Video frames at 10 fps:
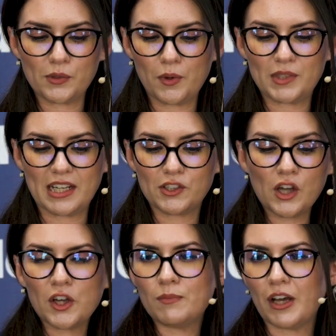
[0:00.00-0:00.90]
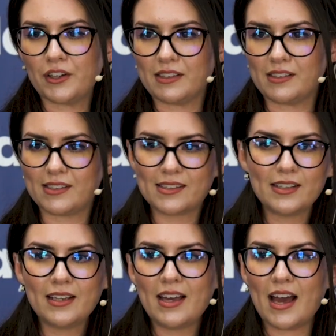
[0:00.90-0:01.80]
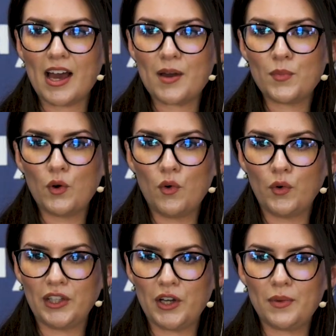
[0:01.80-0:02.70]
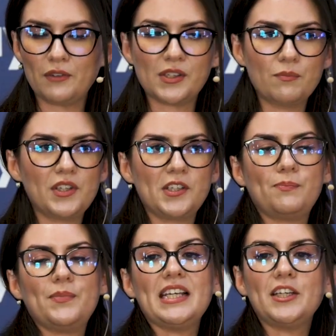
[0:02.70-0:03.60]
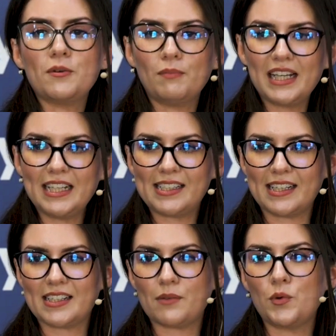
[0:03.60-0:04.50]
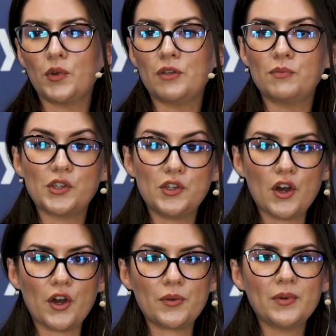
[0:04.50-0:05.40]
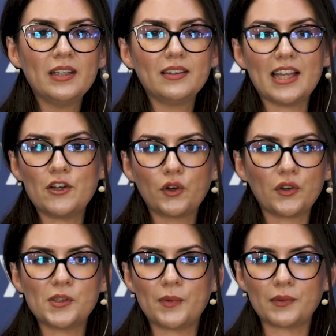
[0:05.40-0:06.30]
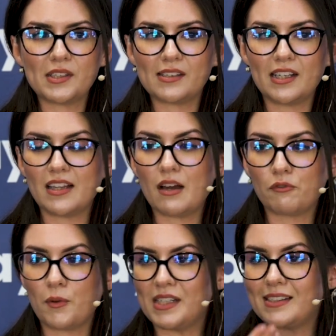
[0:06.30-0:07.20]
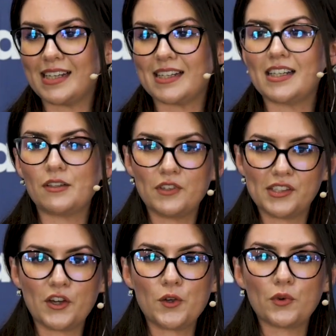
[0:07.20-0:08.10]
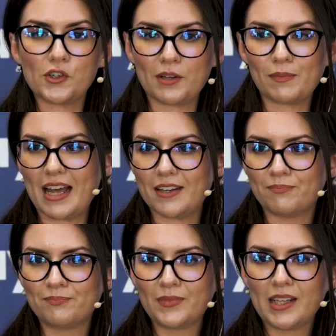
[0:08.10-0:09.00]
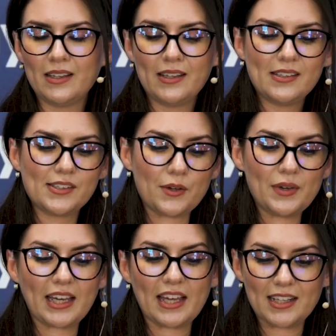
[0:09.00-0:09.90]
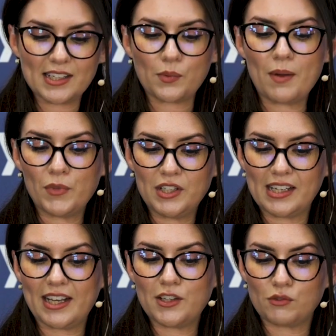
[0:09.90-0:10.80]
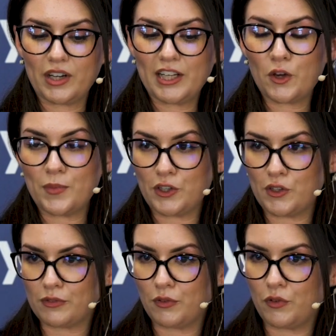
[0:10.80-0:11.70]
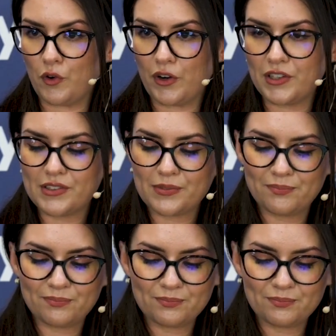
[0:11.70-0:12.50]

to update timelines, or if something's being completed and we want them to know, they're not going to be able to see that from a static Visio project plan. So again, that's where Monday has really come in useful for us.